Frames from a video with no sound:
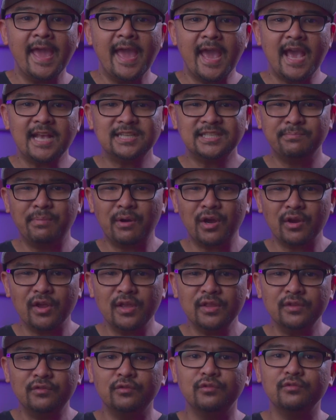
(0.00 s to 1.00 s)
It's about
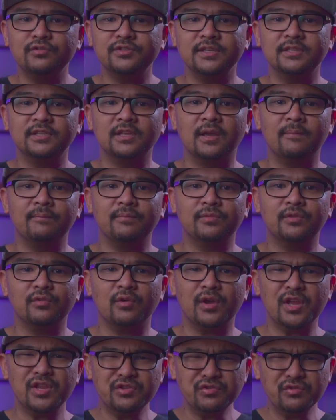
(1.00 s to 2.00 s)
introducing them to
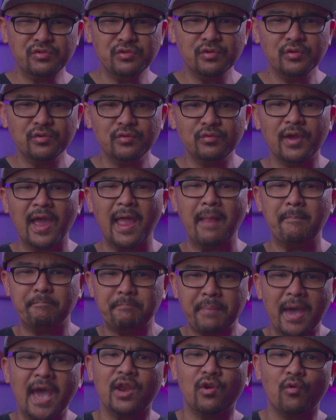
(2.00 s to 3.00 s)
a new and
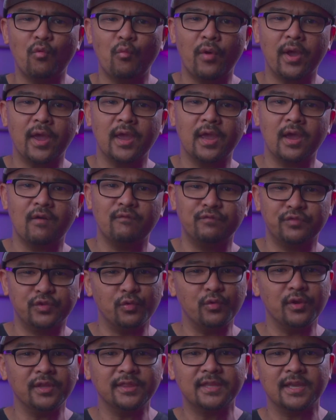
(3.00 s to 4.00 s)
better way of
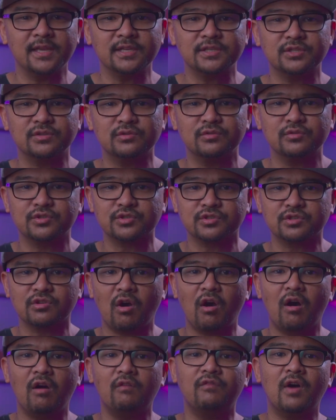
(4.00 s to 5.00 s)
doing things to
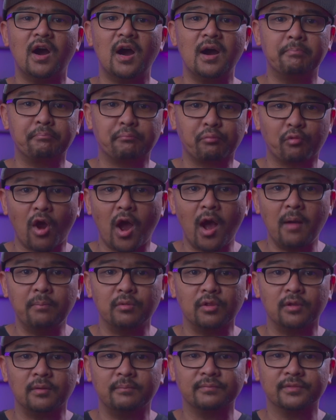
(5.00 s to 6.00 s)
solve a
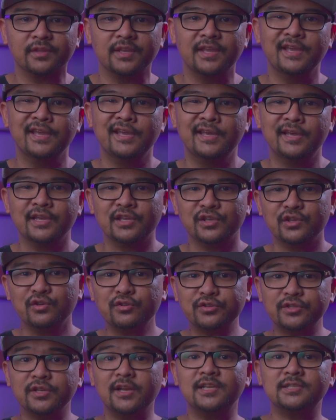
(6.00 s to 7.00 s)
problem.
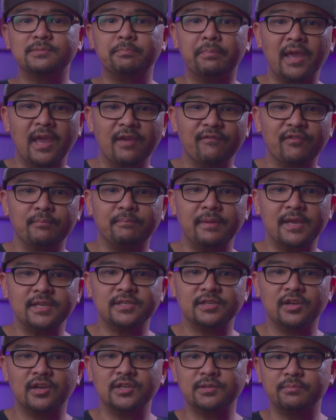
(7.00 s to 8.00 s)
Userlist
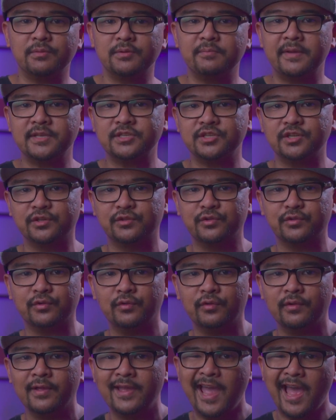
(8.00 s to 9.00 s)
behavior-based customer messaging
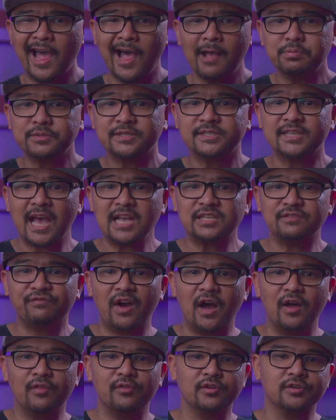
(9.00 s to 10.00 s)
tool helps SaaS
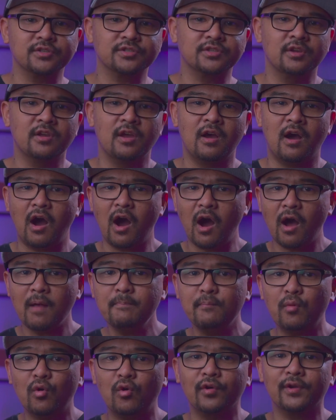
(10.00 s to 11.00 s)
founders
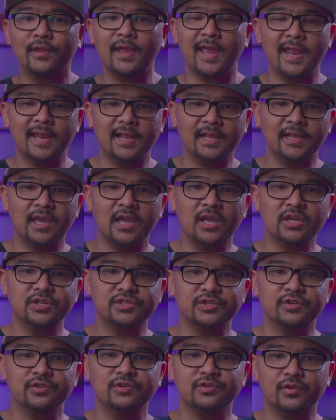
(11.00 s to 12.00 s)
onboard and
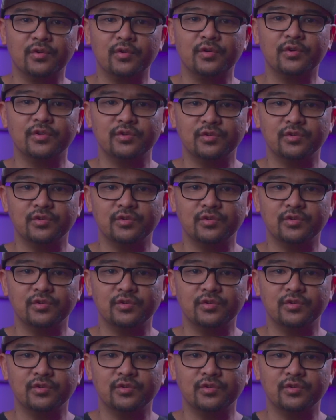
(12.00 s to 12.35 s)
engage your